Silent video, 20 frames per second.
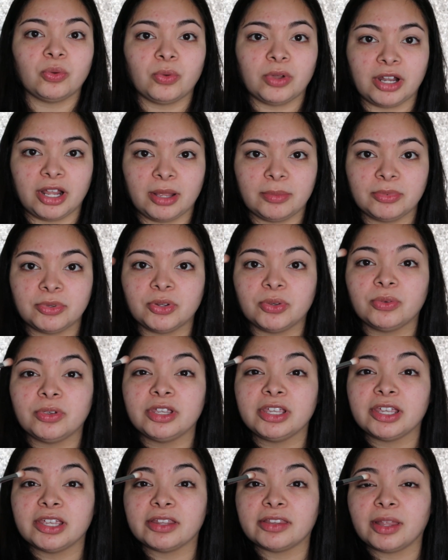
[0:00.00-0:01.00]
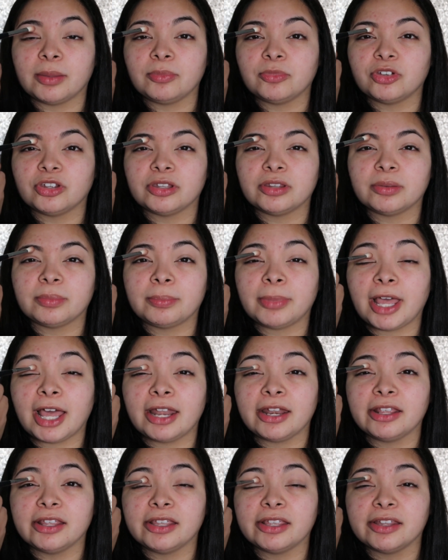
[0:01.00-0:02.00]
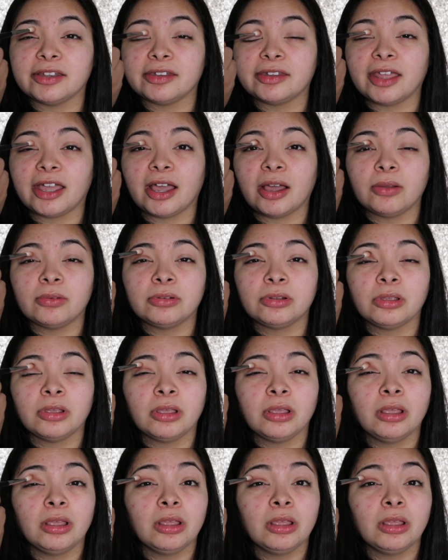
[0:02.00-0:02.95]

So what I'm doing is I'm just patting it down